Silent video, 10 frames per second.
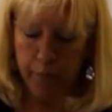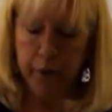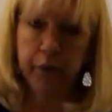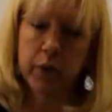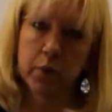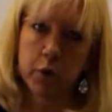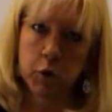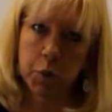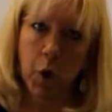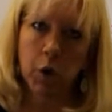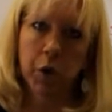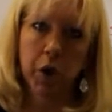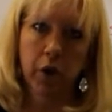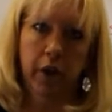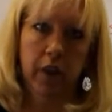But for the most part, you can
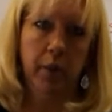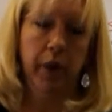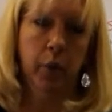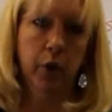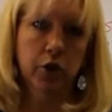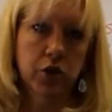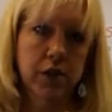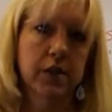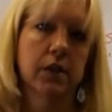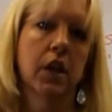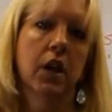look at them like worksheets.